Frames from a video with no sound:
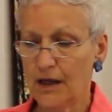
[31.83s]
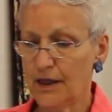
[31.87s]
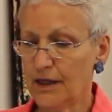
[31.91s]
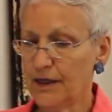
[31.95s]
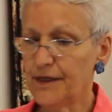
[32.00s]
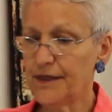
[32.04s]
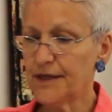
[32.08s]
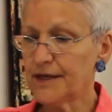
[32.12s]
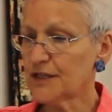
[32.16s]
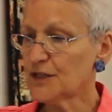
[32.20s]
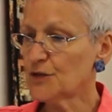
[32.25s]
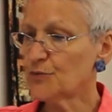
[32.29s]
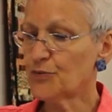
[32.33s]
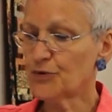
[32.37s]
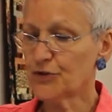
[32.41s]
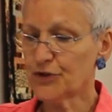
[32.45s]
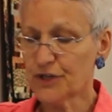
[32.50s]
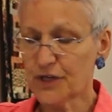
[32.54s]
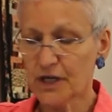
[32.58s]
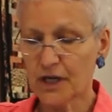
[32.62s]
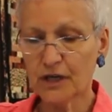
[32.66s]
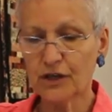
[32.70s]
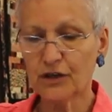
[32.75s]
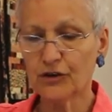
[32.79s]
This
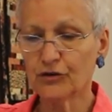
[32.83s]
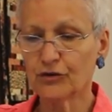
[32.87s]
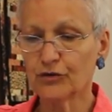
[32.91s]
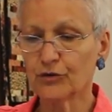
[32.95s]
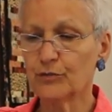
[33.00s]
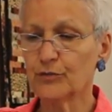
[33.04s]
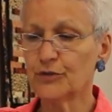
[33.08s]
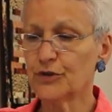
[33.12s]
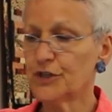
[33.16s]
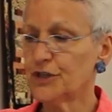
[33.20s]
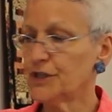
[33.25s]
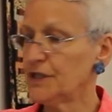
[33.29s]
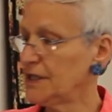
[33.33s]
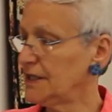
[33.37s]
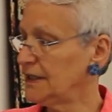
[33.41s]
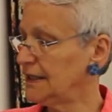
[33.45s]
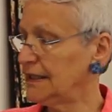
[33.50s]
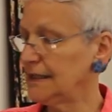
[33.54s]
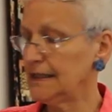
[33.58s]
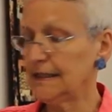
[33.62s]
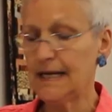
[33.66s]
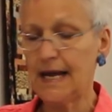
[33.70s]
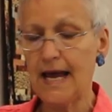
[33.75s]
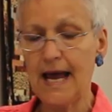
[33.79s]
particular
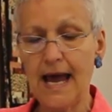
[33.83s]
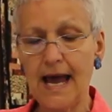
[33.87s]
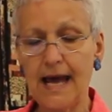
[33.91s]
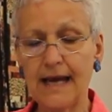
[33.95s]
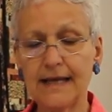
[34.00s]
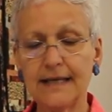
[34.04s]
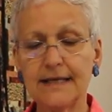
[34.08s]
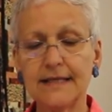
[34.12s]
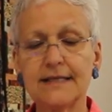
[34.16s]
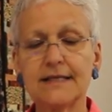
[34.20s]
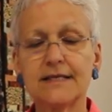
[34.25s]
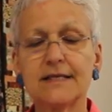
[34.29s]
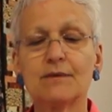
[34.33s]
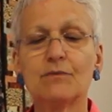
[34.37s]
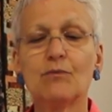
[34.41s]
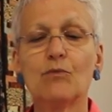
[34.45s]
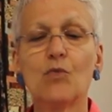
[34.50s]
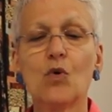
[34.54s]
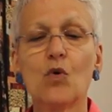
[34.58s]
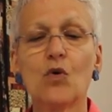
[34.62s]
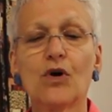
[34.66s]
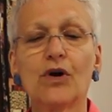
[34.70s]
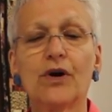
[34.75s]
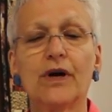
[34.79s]
machine has a
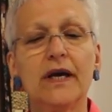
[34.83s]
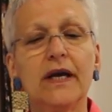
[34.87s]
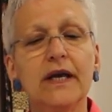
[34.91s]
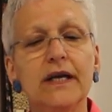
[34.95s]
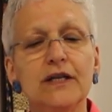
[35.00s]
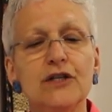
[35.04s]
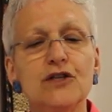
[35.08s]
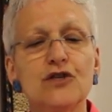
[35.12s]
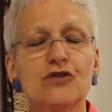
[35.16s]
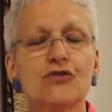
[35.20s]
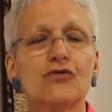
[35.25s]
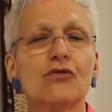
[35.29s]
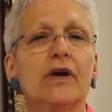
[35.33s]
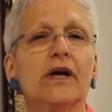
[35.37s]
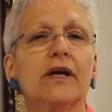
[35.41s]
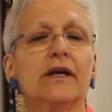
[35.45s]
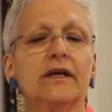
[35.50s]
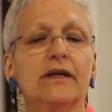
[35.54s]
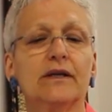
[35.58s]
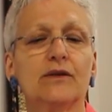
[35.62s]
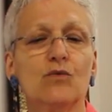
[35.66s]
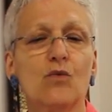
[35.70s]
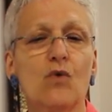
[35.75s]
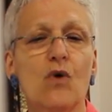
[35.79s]
more
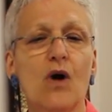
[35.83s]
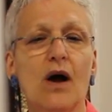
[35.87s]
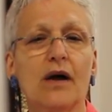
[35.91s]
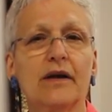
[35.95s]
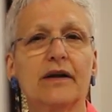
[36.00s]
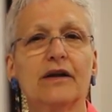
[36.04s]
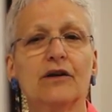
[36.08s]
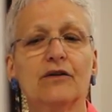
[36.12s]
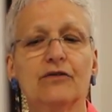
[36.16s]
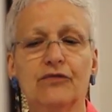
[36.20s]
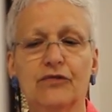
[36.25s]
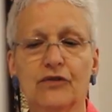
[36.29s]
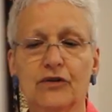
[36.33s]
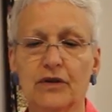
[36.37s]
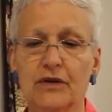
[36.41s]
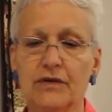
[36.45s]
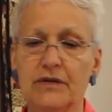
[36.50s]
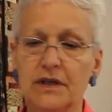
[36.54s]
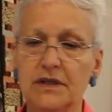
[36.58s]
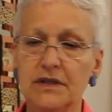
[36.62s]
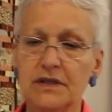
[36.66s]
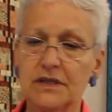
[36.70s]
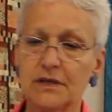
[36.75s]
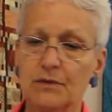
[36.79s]
integrated walking foot
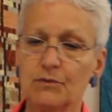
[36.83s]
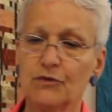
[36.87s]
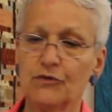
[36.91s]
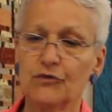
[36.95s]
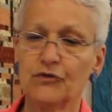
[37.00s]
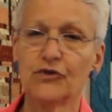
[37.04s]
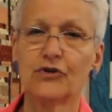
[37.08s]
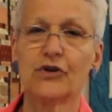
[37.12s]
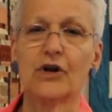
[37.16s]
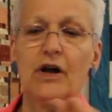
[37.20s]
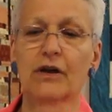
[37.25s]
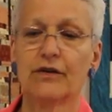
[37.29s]
than some of your